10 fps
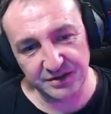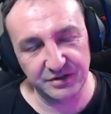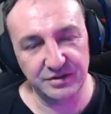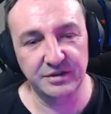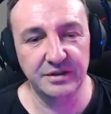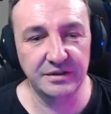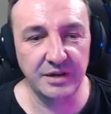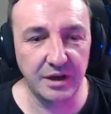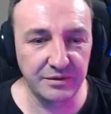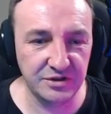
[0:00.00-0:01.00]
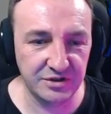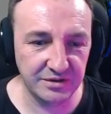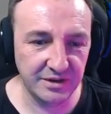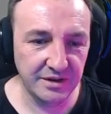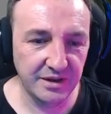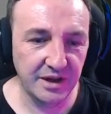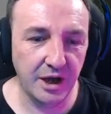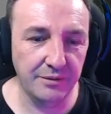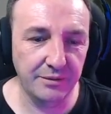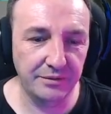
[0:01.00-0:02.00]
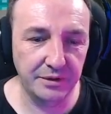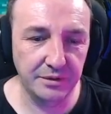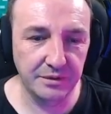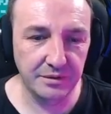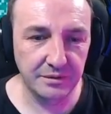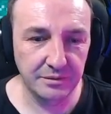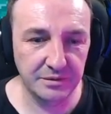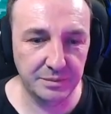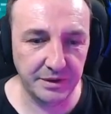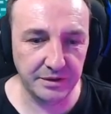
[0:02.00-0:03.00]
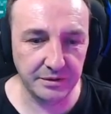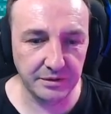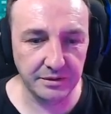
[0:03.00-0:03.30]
to the overview. It was pretty cool.